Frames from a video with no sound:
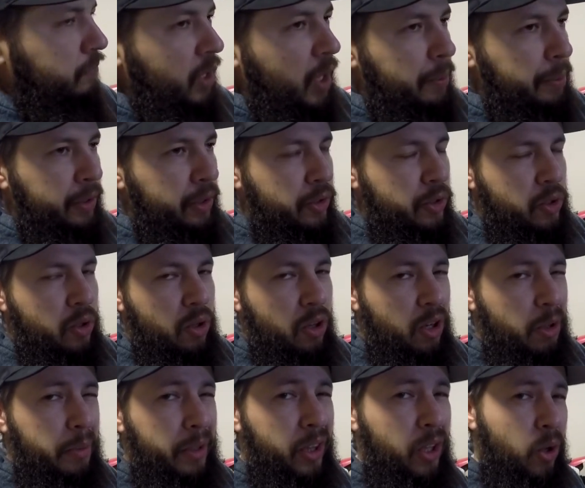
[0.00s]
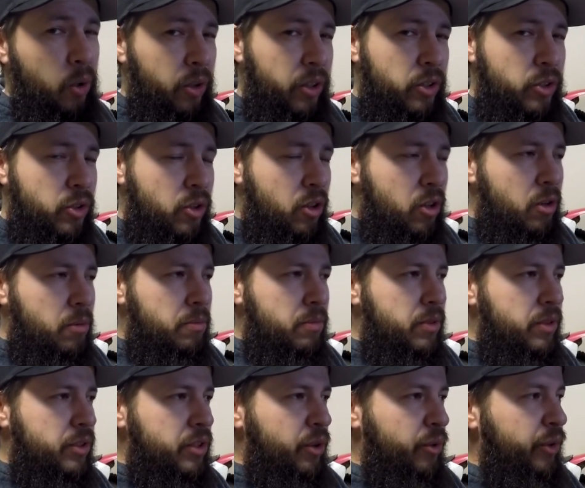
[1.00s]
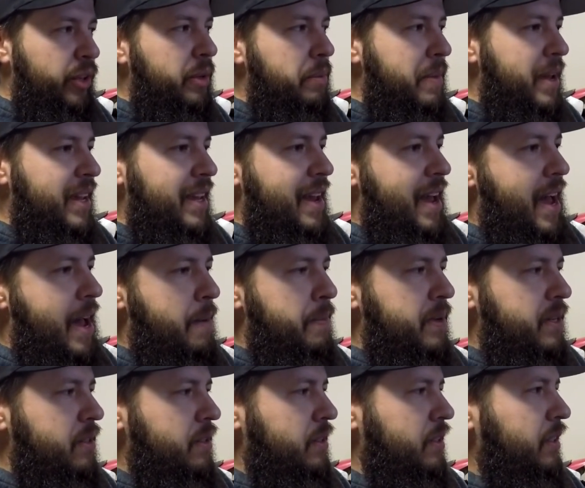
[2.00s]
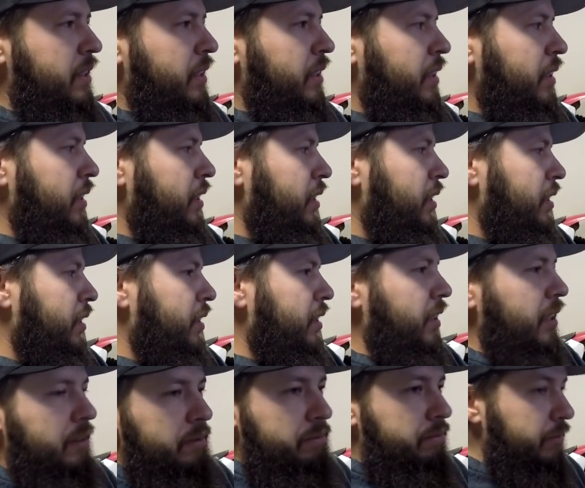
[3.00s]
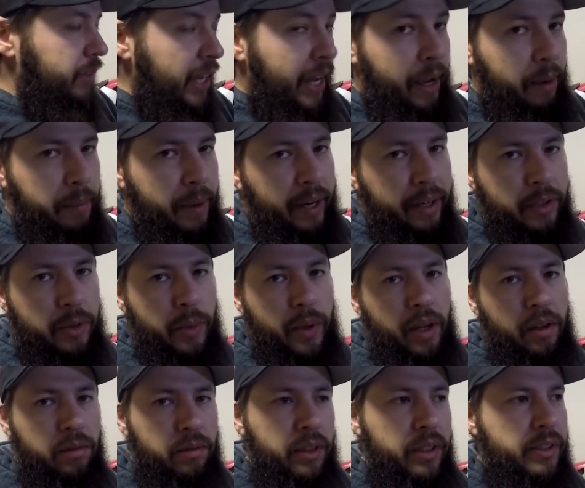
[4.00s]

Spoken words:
upper control arm and lower control arm, so if we can make it happen, then yeah, it might as well.